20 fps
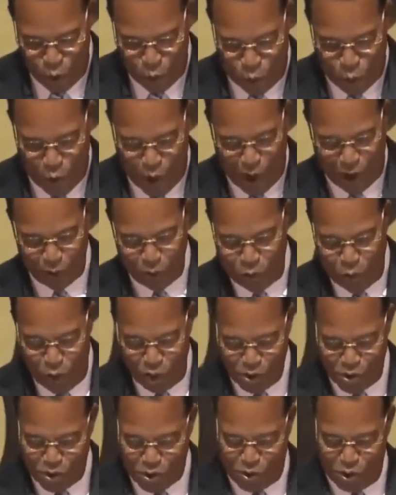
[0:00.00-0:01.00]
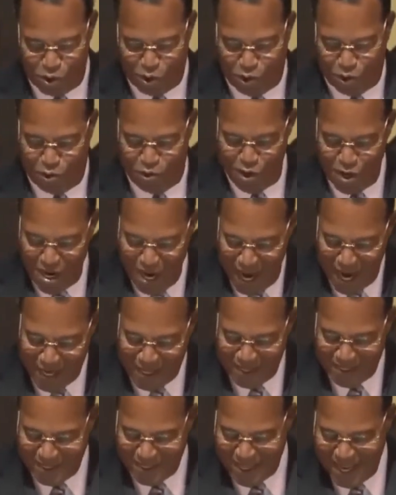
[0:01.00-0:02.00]
One was to
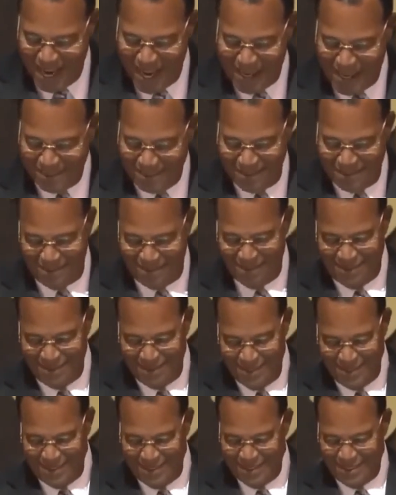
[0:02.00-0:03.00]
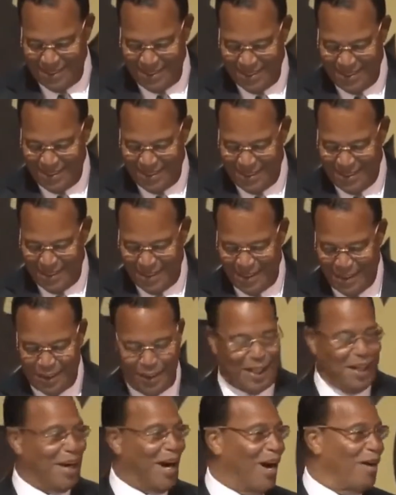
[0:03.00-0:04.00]
create debt.
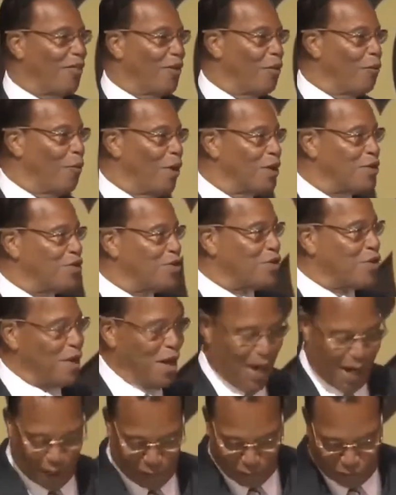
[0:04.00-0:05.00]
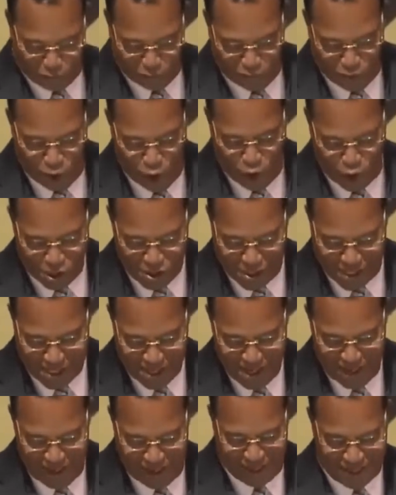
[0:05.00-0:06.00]
The other was to enforce
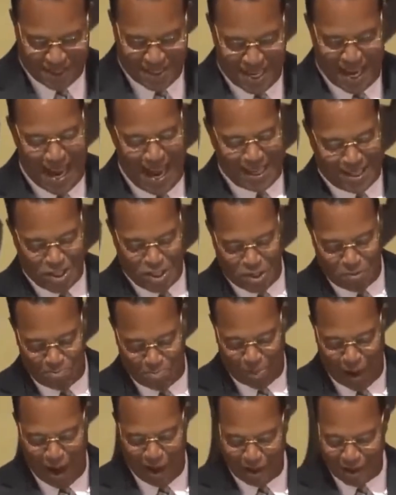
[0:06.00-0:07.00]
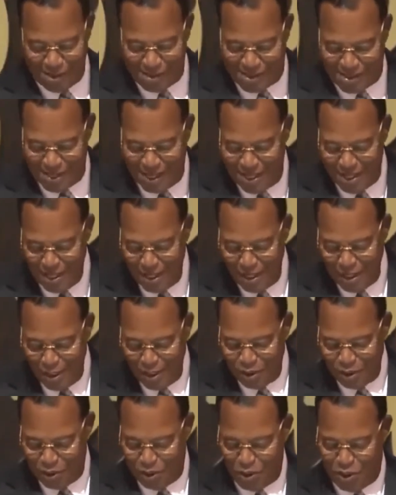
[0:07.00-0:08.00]
a tax policy
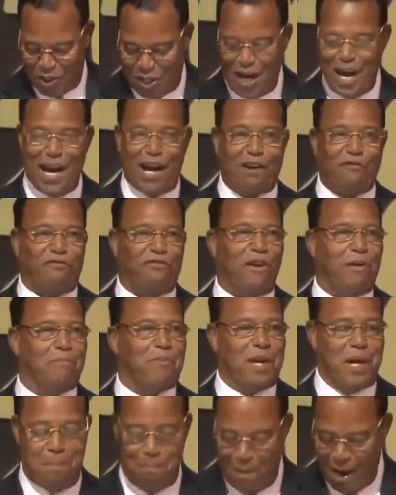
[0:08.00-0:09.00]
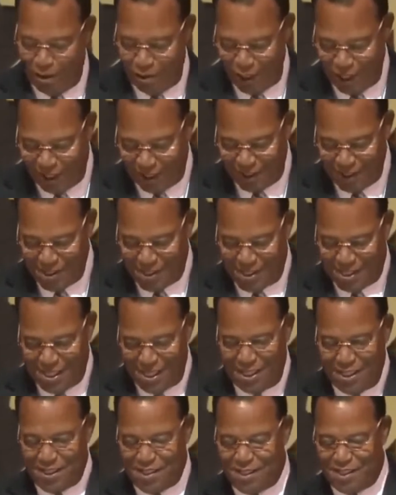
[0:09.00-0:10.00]
to take from the American
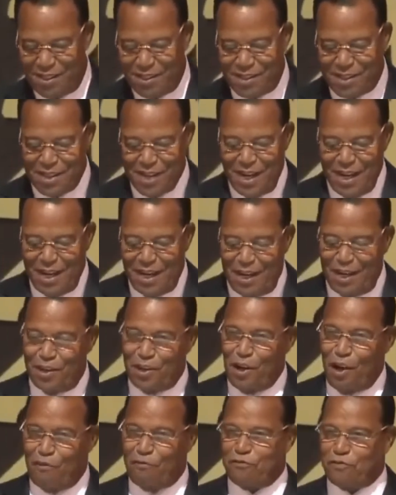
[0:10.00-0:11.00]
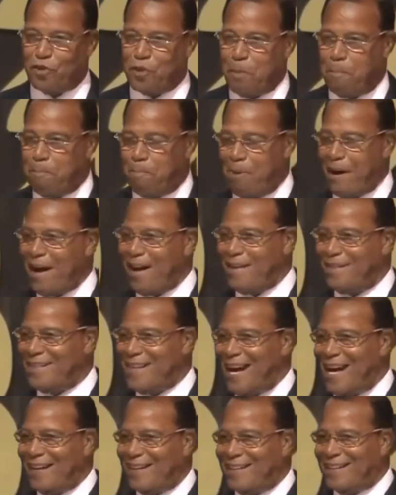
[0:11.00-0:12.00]
citizens enough to pay
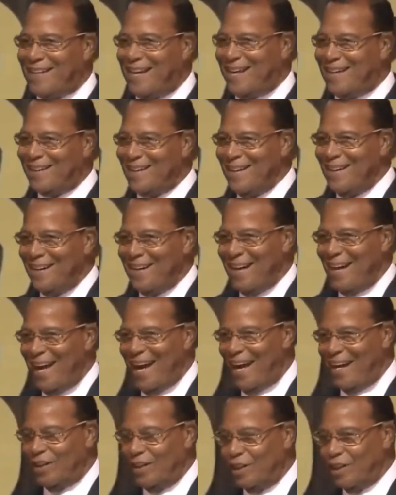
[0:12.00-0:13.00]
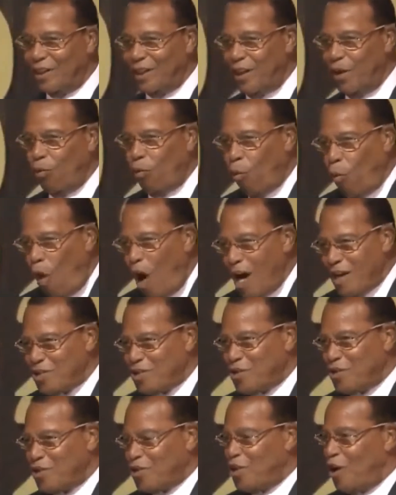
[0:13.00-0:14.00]
that debt. And the
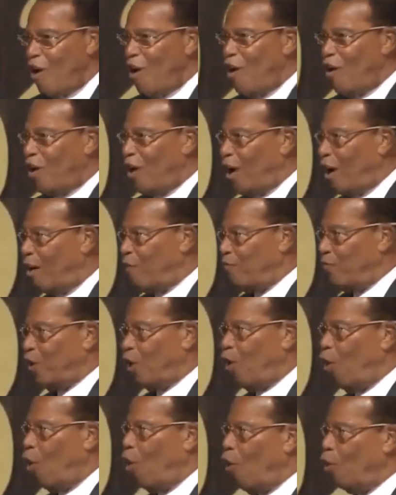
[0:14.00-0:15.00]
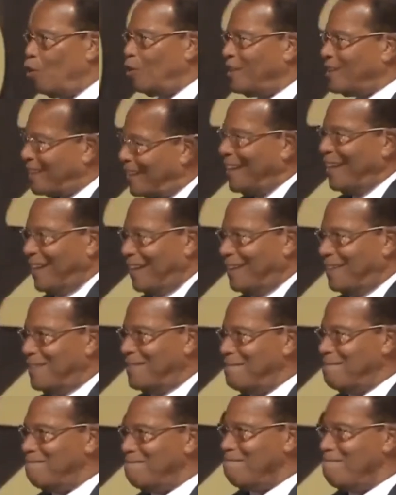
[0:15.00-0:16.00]
watchdog of the whole thing
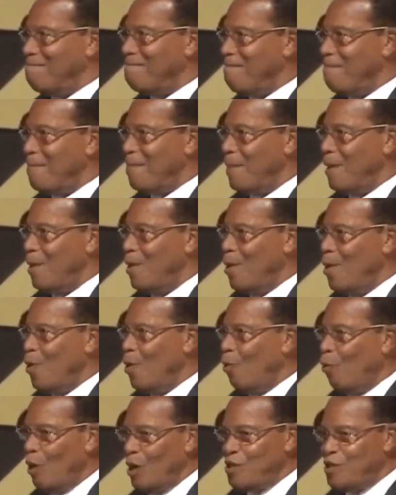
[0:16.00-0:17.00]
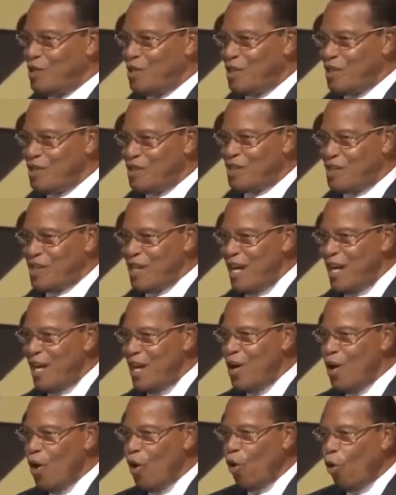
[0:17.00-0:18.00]
was to
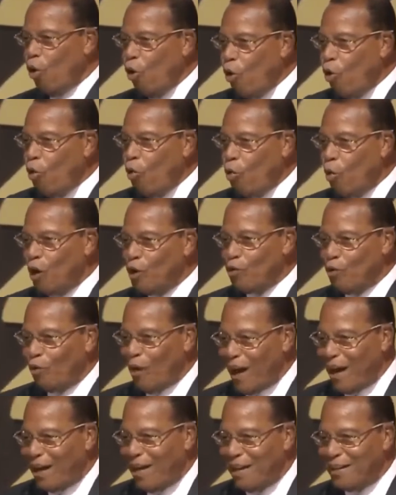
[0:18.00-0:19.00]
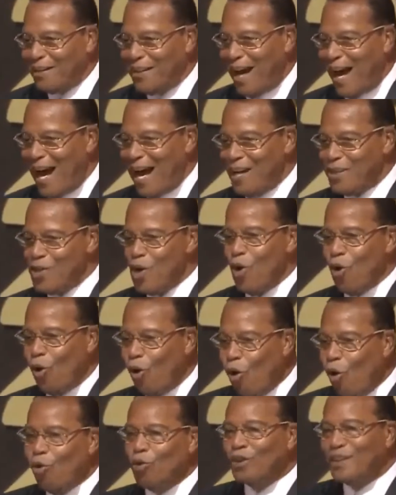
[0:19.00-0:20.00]
see who would recognize
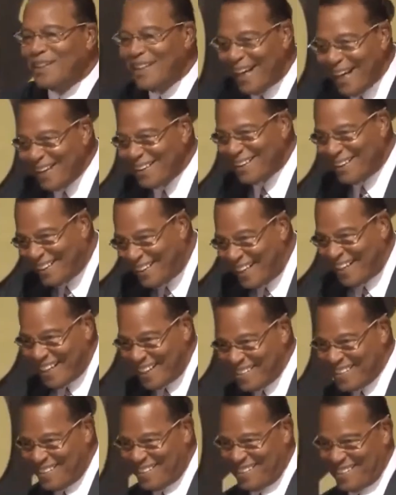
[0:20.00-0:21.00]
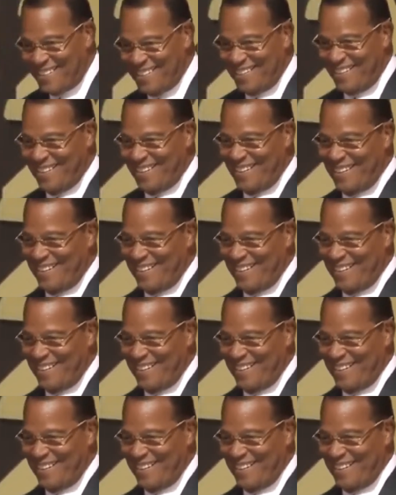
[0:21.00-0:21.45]
who did this.